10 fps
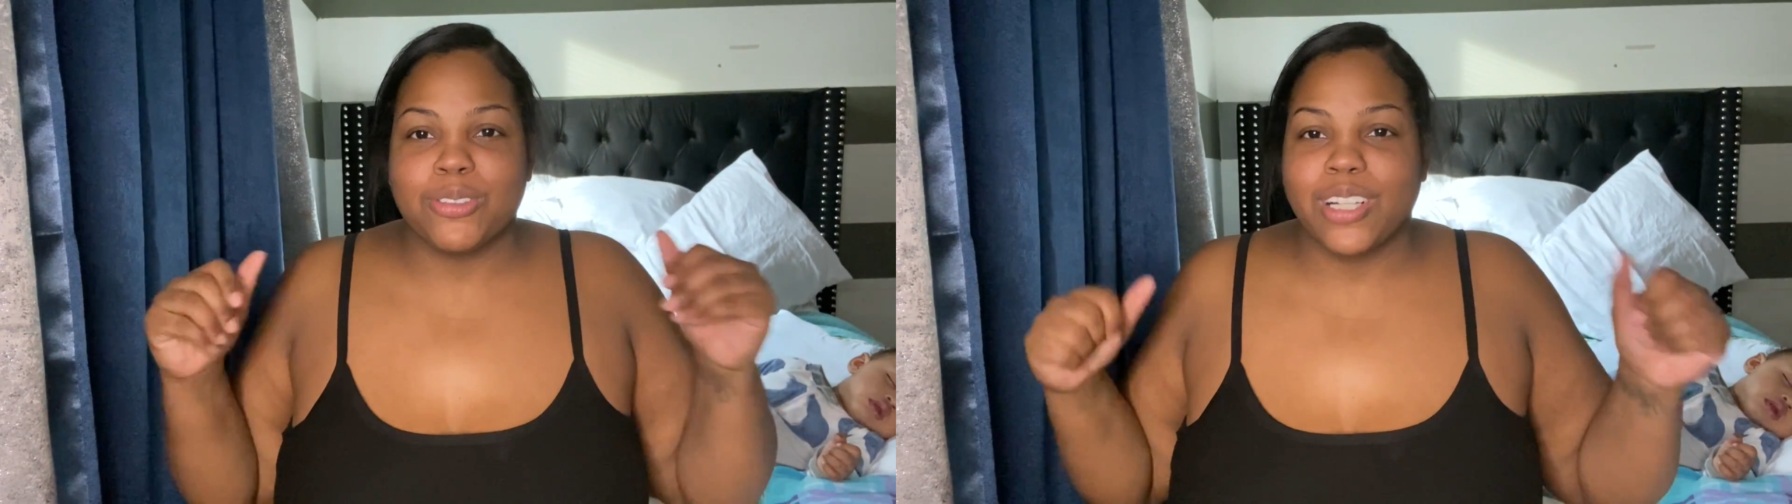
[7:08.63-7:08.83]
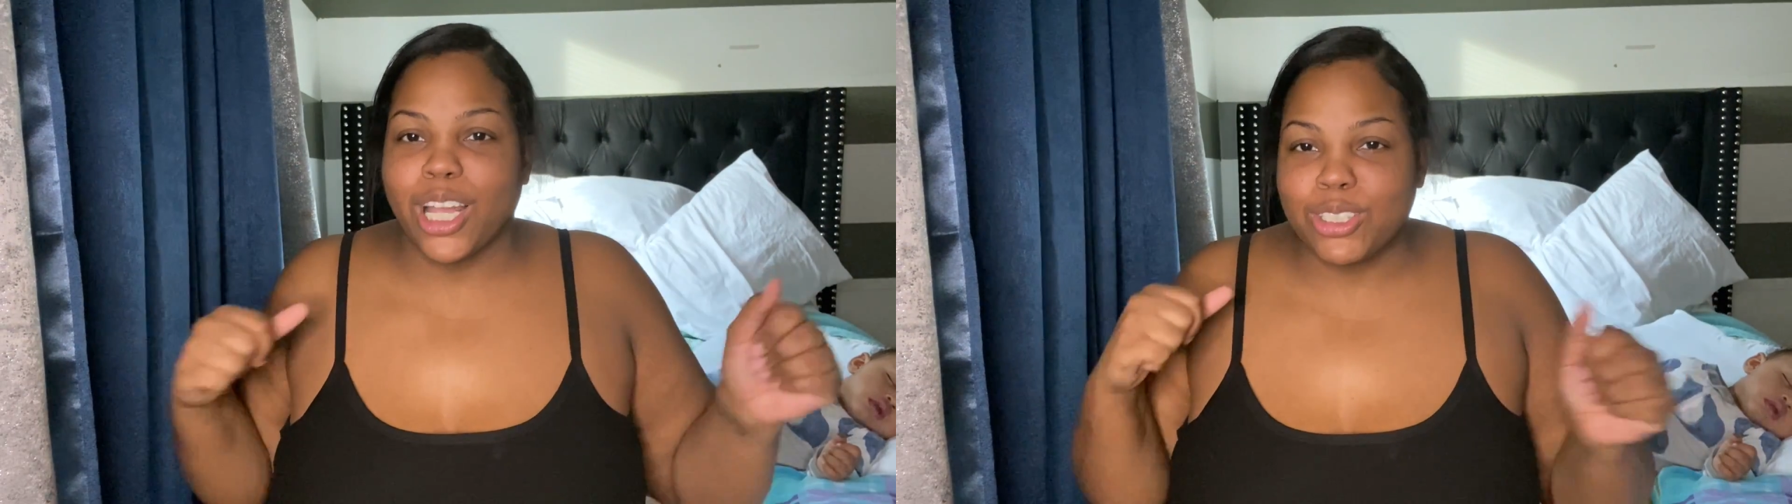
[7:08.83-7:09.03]

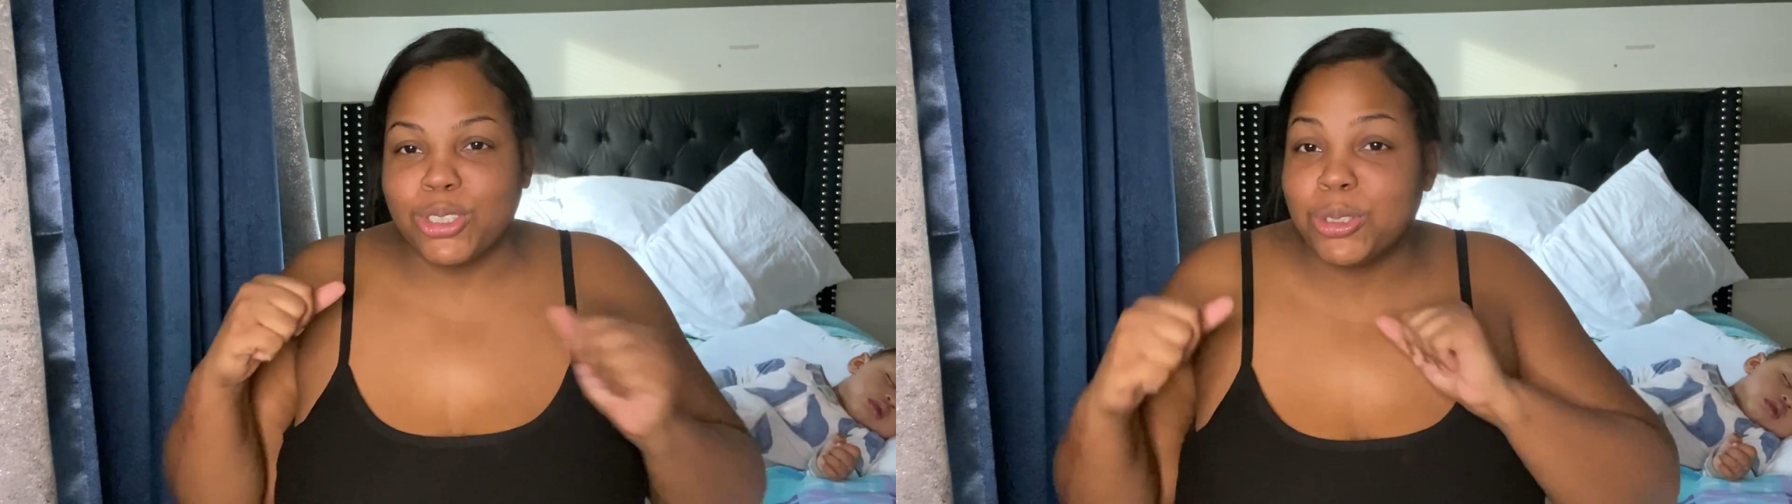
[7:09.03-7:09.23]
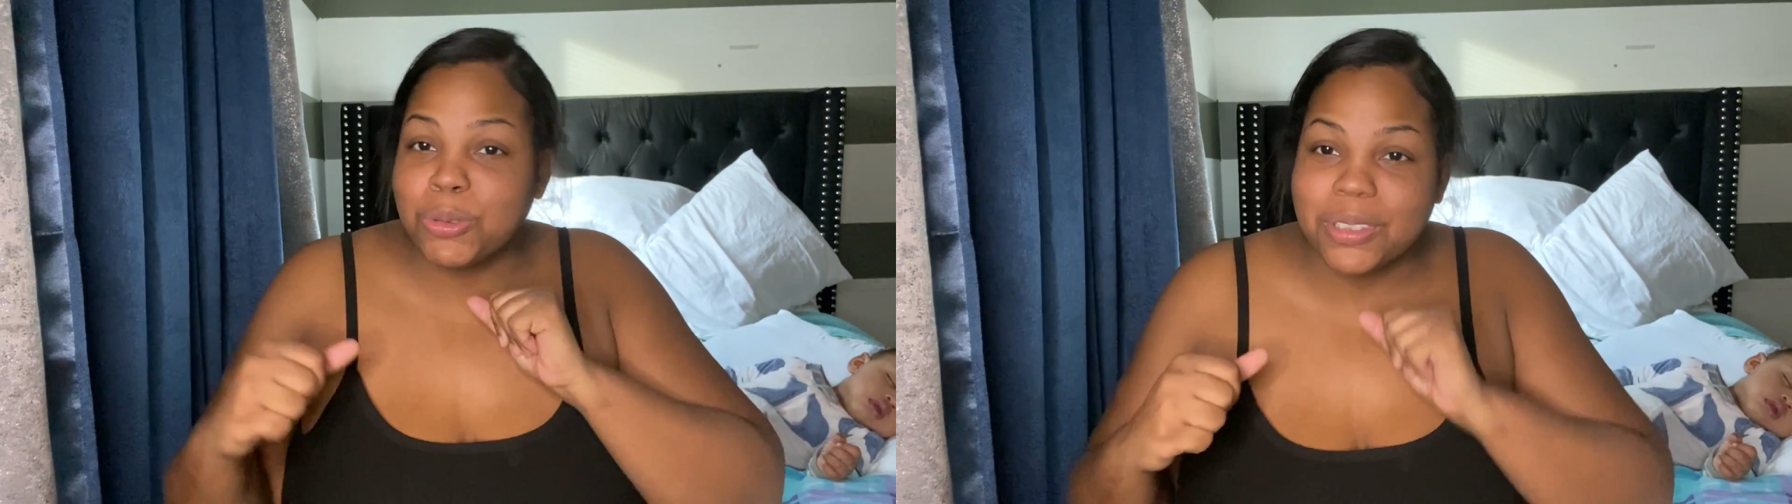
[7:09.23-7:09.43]
for like
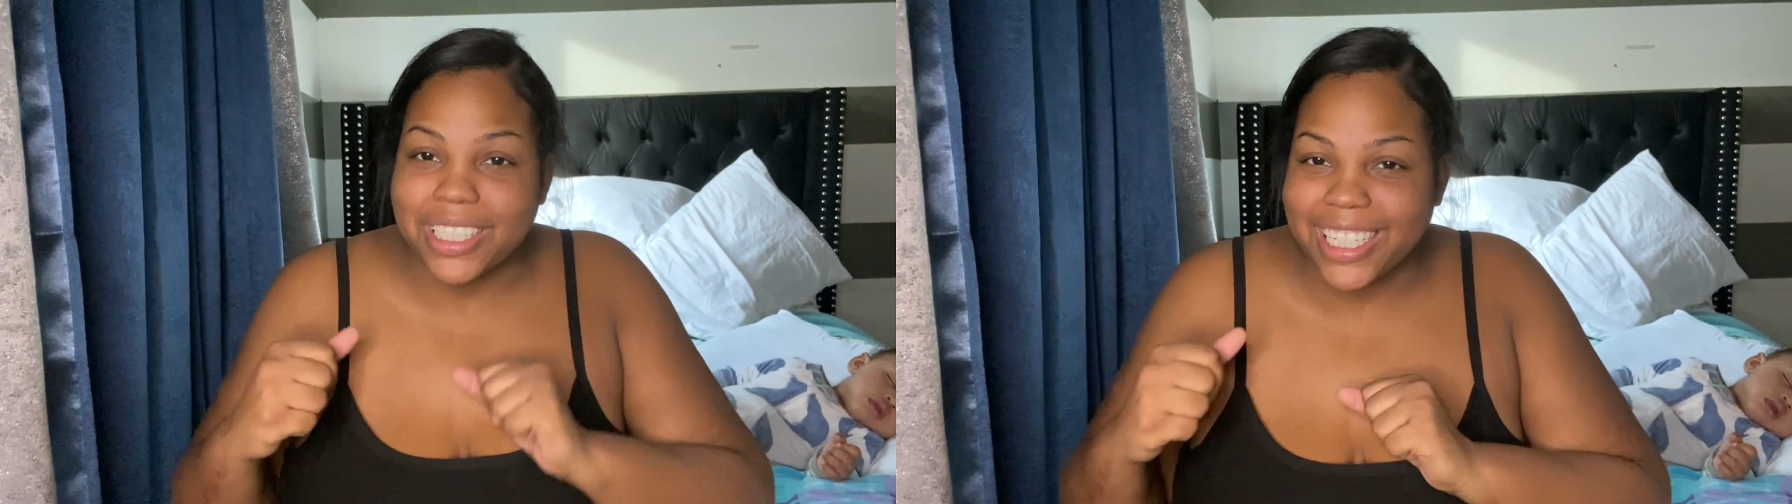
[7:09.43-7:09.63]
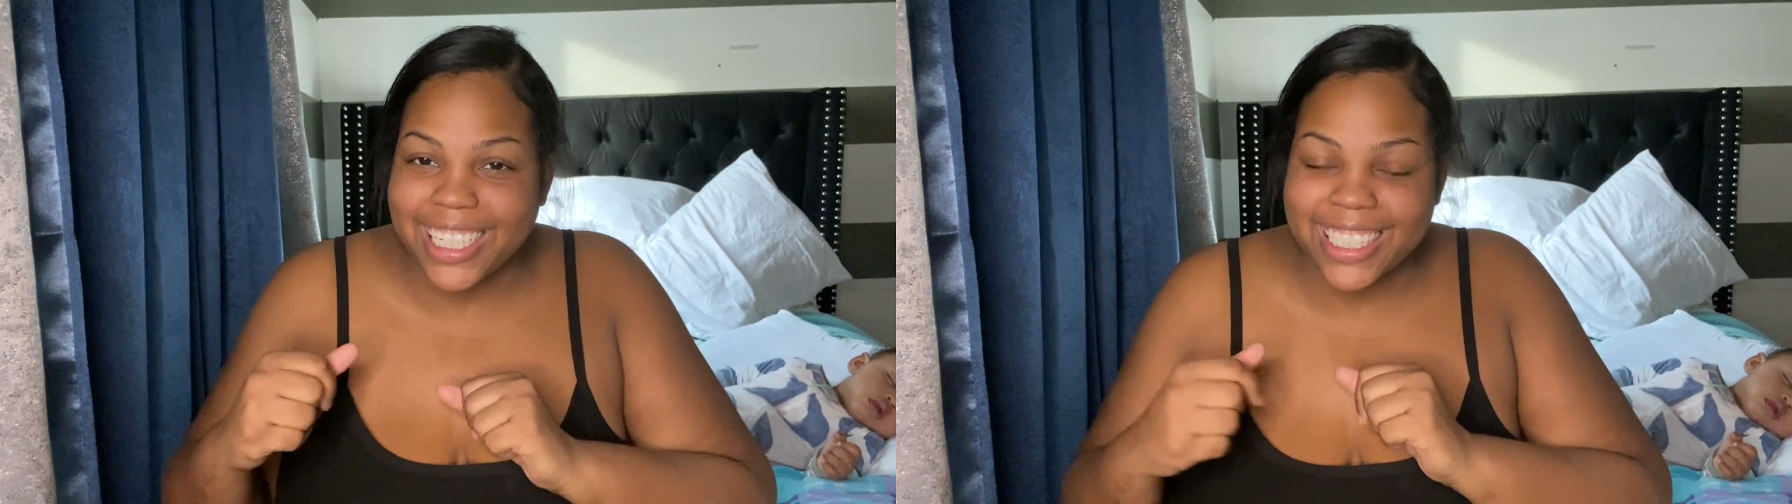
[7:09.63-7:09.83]
shoot
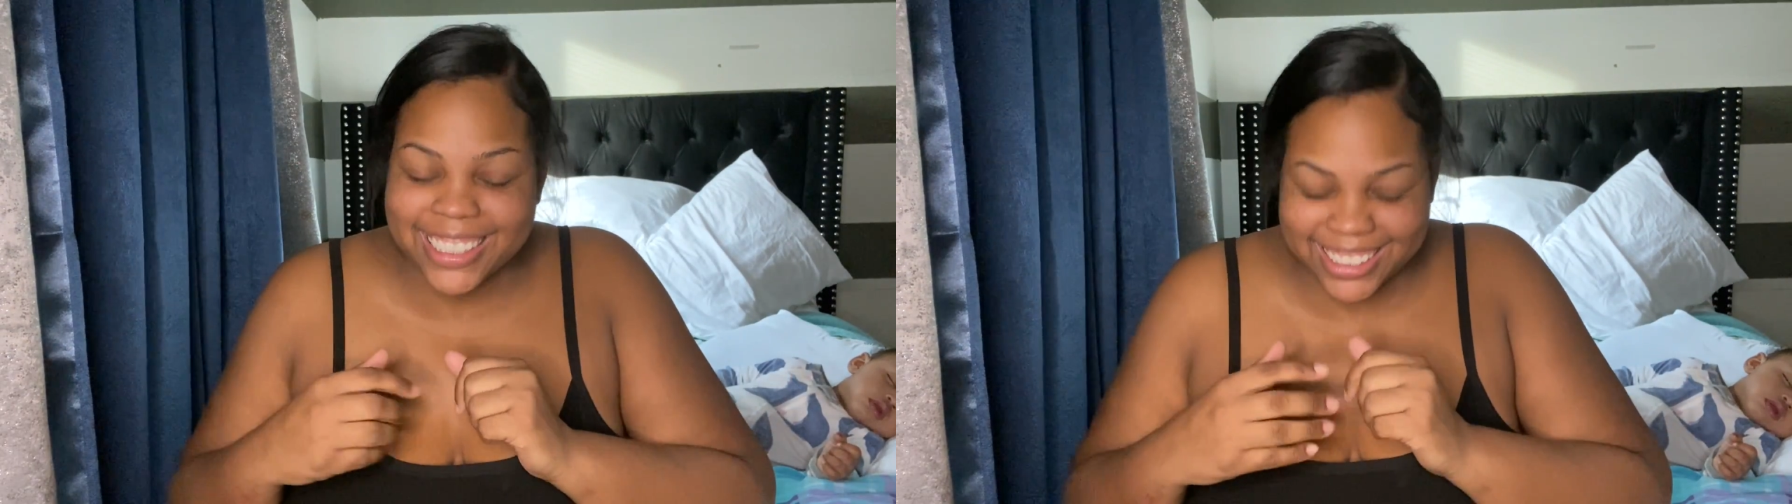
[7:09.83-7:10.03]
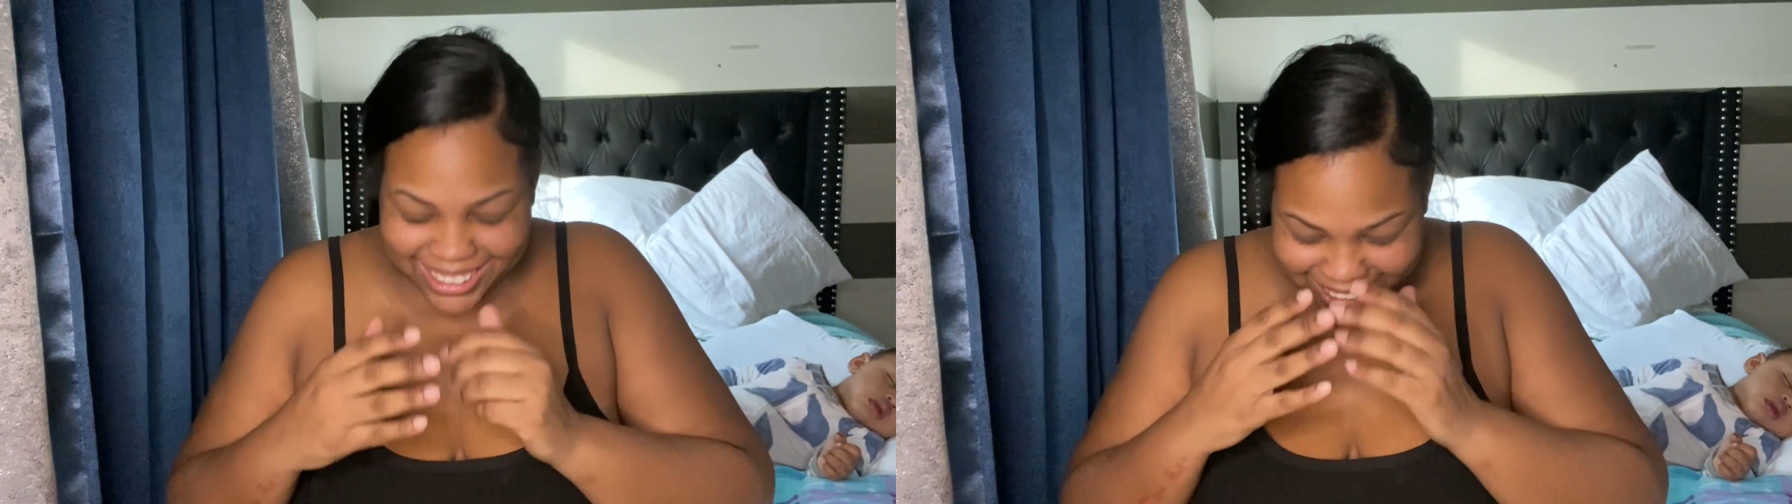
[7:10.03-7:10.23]
the hands.